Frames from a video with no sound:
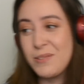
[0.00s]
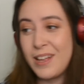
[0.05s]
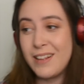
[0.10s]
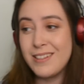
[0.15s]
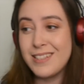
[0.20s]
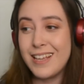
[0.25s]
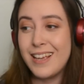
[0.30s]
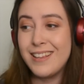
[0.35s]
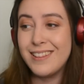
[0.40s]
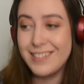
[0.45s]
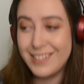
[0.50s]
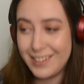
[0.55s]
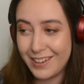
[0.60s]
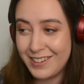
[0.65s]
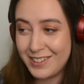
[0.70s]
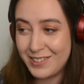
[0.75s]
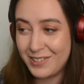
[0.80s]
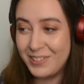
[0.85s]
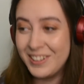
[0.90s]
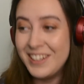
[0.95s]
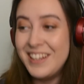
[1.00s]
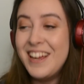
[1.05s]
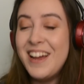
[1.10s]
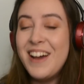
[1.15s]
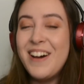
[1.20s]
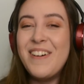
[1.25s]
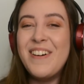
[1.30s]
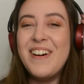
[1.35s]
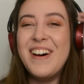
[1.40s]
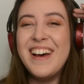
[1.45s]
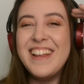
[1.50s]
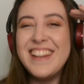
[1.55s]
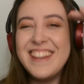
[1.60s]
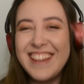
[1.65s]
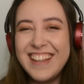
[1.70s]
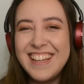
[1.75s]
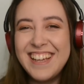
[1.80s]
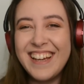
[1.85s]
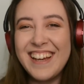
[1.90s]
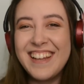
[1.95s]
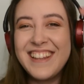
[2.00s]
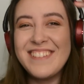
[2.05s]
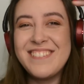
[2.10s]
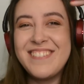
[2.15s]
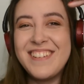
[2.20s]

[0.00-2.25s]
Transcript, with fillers: without saying the title. The other